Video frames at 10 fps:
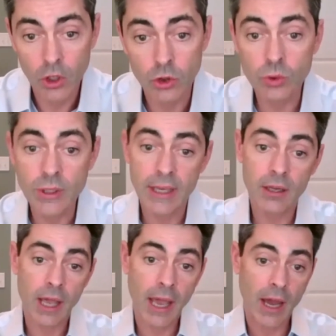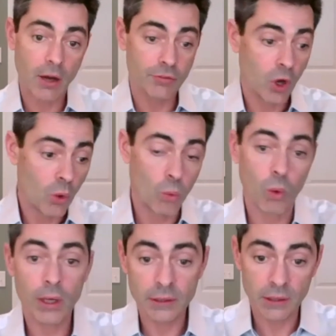You can't have
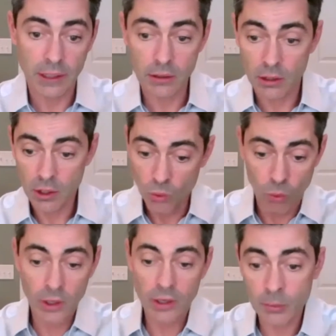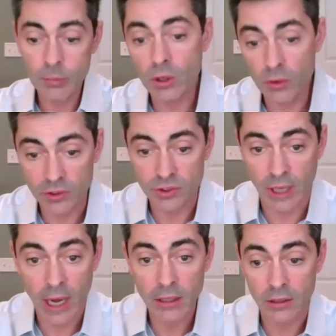one lit, one in the middle that's
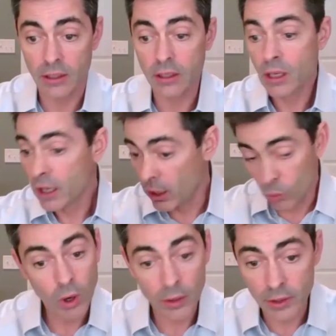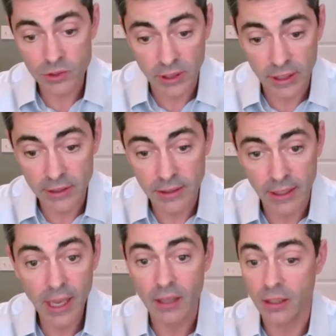not lit, and one that's lit at
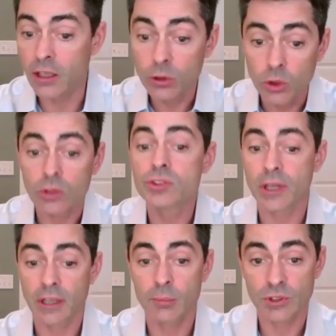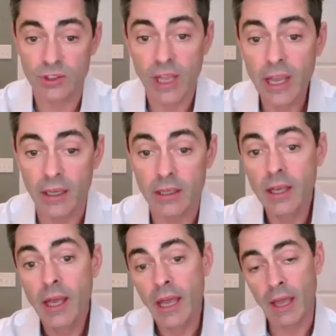the end. It looks like a mistake.
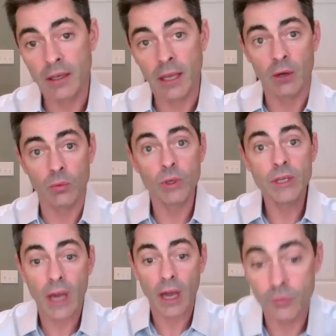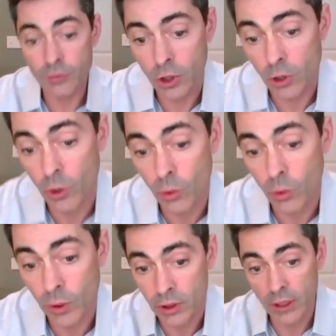And we kind of, you know,
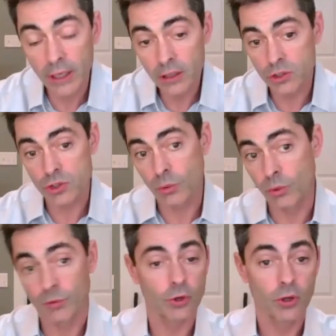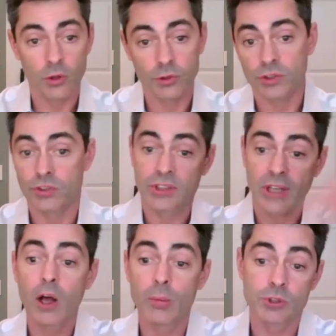in the lighting industry, refer to those as
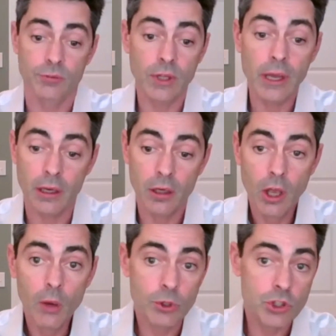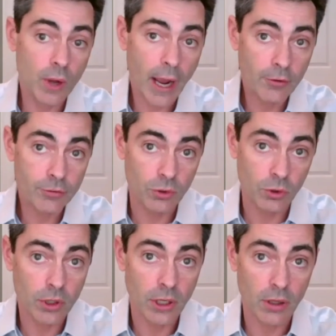scallops of light, but you have to
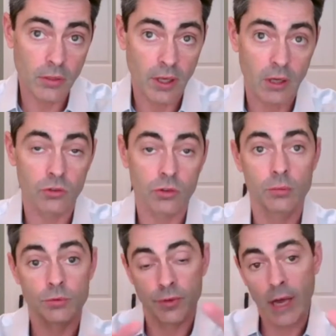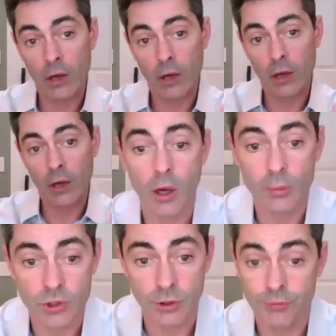look at it then in terms of how do those
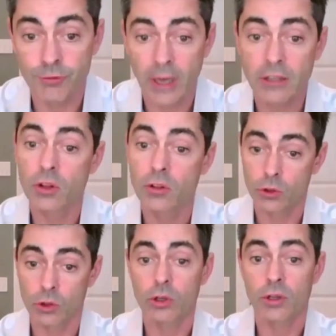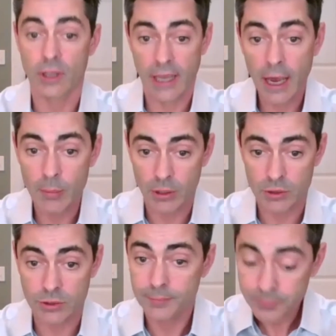scallops affect the look of the
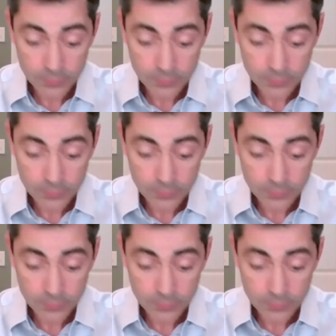cabinets.